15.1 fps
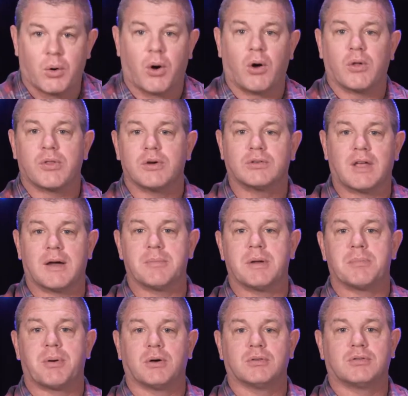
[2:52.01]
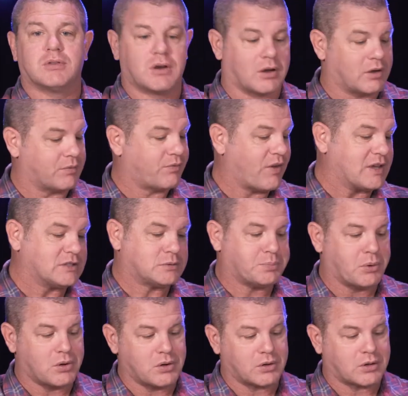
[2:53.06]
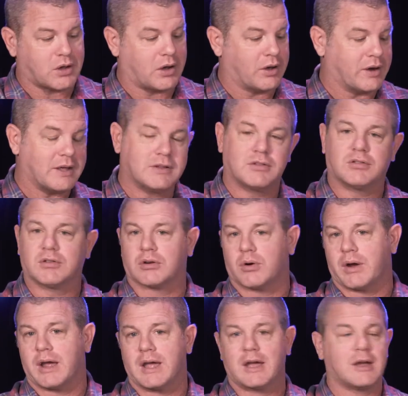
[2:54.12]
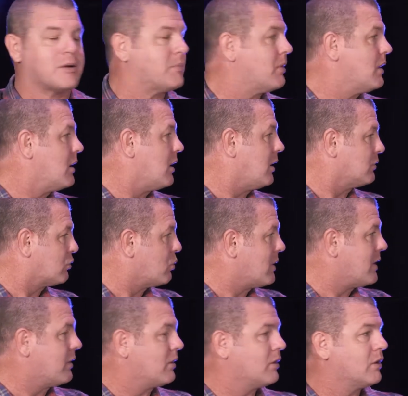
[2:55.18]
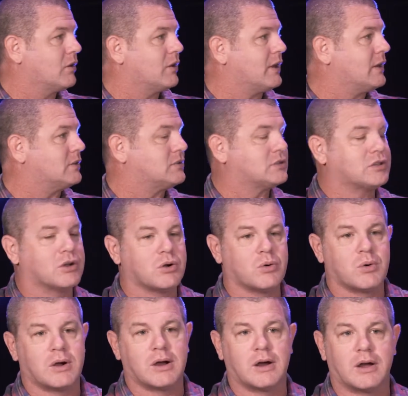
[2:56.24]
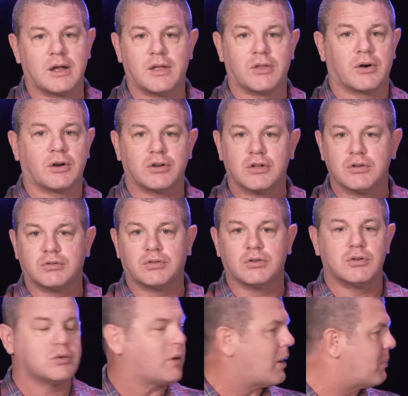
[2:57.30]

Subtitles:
all those have been posted on Facebook, on Instagram, Twitter, and so and they're on YouTube. I